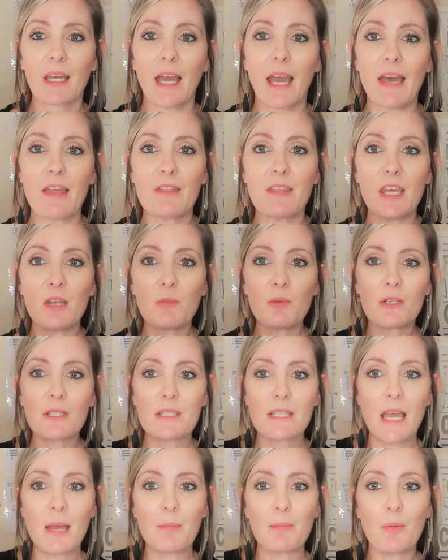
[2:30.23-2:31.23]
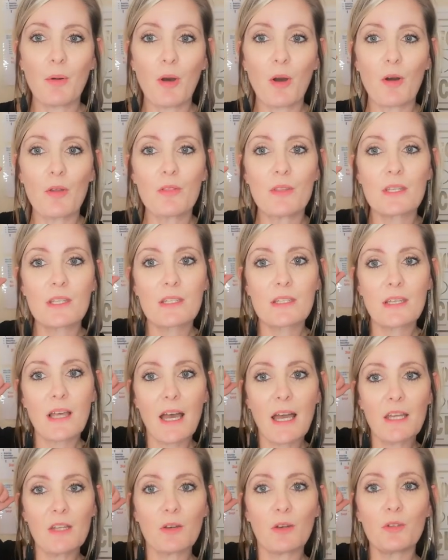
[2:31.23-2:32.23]
and then we'll tap on the
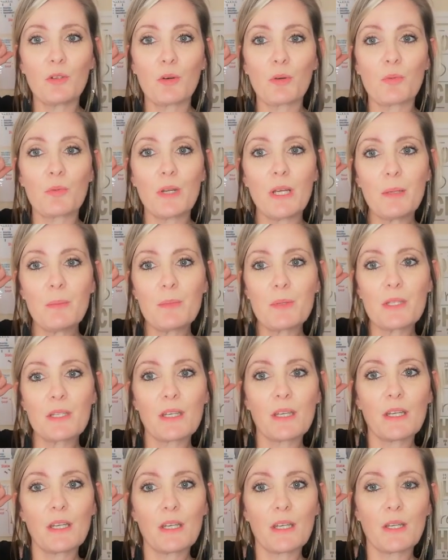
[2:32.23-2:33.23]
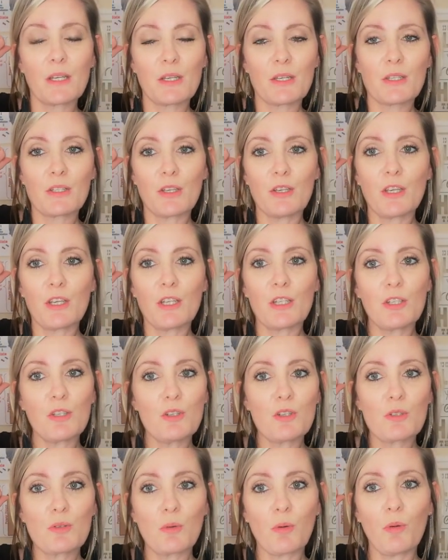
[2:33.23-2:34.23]
side on your ribs, so you can
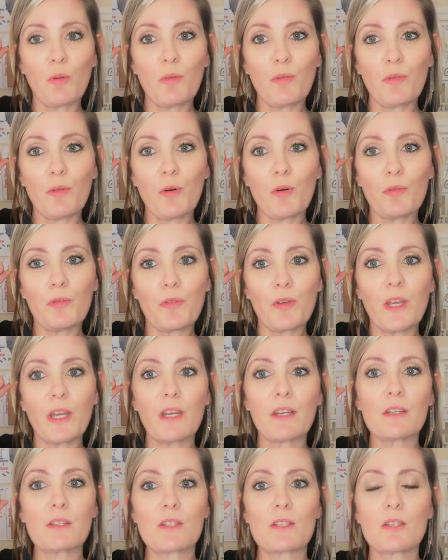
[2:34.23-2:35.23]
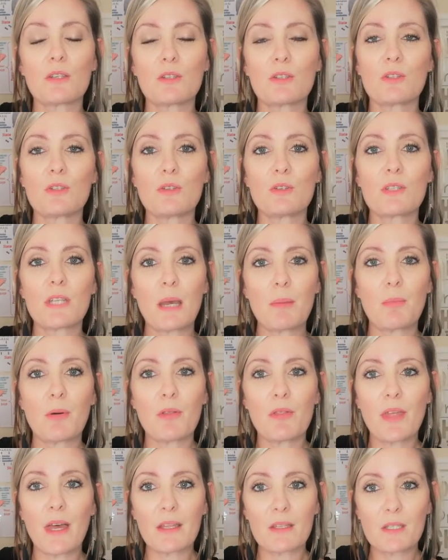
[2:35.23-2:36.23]
use all 4 fingers to tap
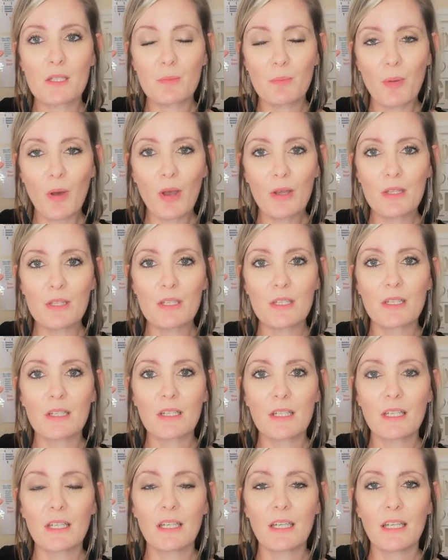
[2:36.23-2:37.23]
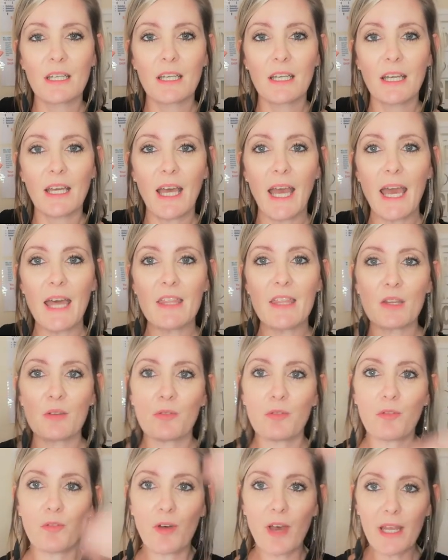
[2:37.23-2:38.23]
on that spot, and then
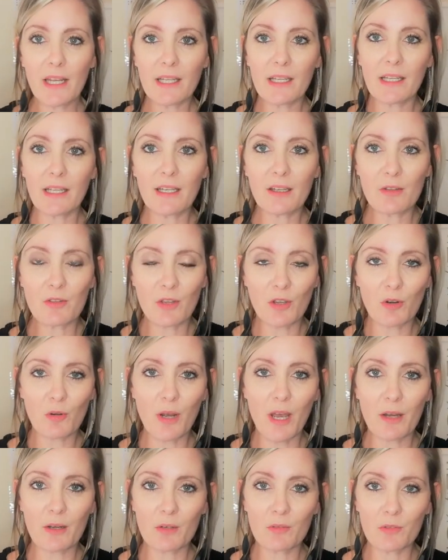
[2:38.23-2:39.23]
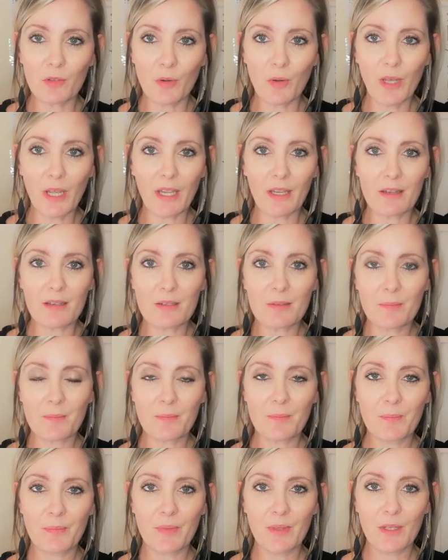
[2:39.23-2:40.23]
finally on the crown of your head.
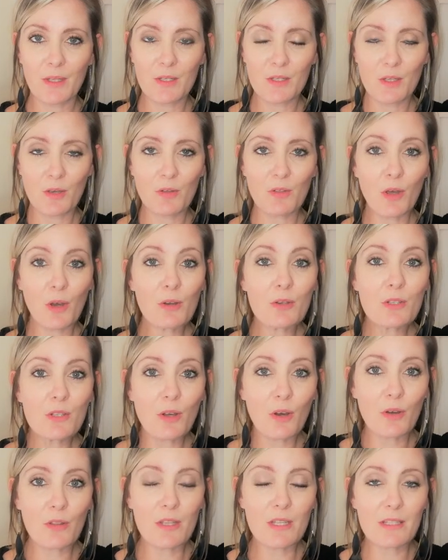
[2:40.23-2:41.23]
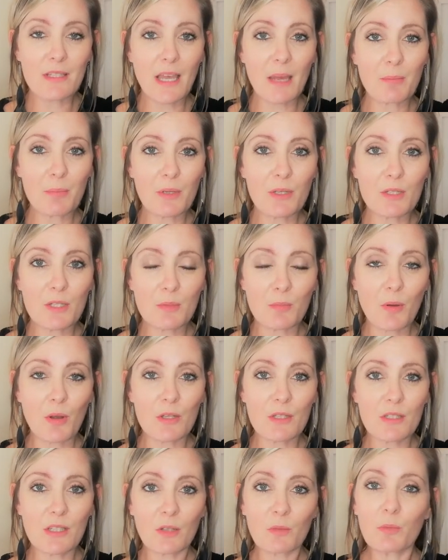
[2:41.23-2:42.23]
So those are the tapping
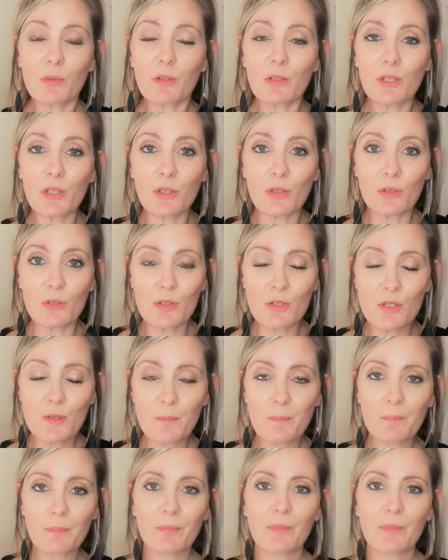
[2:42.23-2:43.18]
spots that we'll use.